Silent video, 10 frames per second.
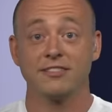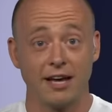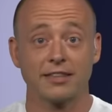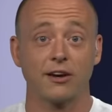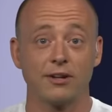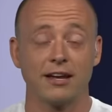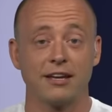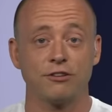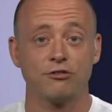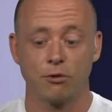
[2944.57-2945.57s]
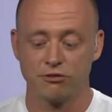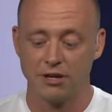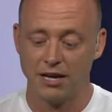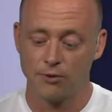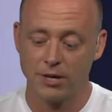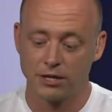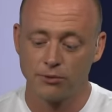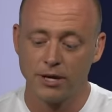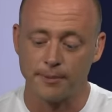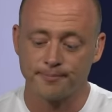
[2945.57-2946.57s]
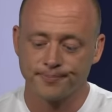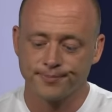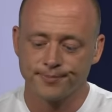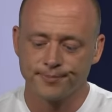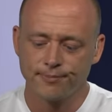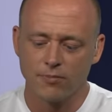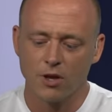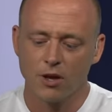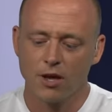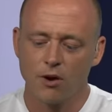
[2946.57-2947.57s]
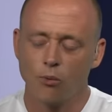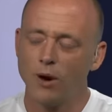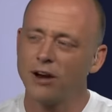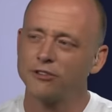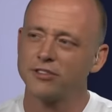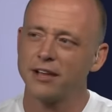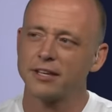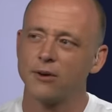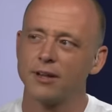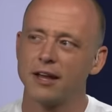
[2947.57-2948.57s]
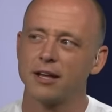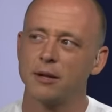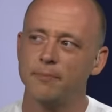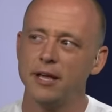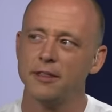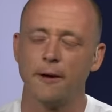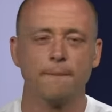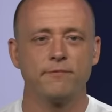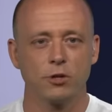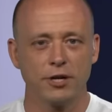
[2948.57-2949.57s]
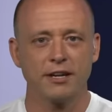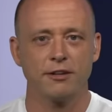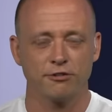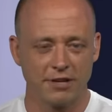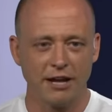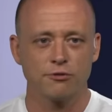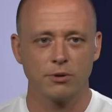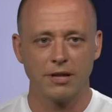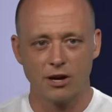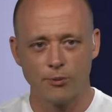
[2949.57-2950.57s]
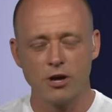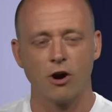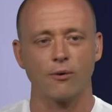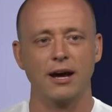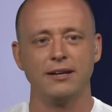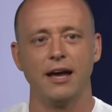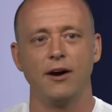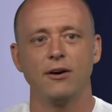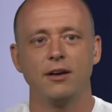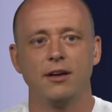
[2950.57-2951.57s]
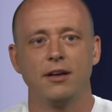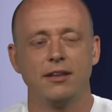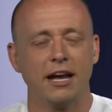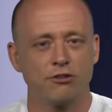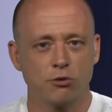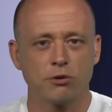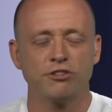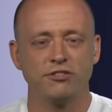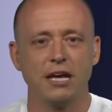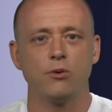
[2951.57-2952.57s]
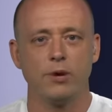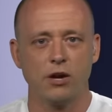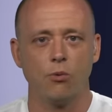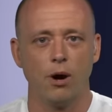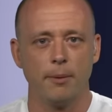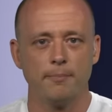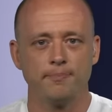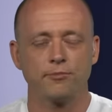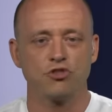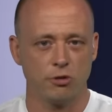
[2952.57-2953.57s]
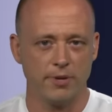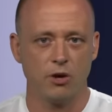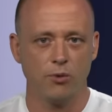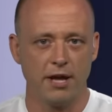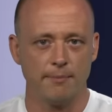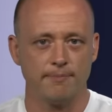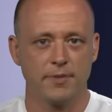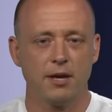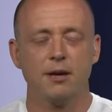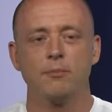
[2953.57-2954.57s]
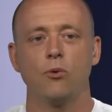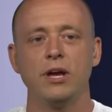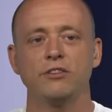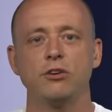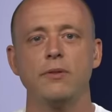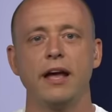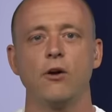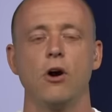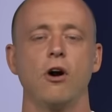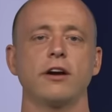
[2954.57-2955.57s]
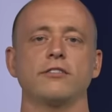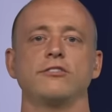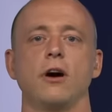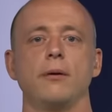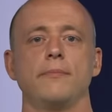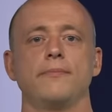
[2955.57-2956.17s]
that South Carolina gets Georgia in week three. Where's South Carolina going to be, though? If you're looking at their schedule like we are right now, they got Georgia State in week one, should be a win. But week two, they go to Arkansas,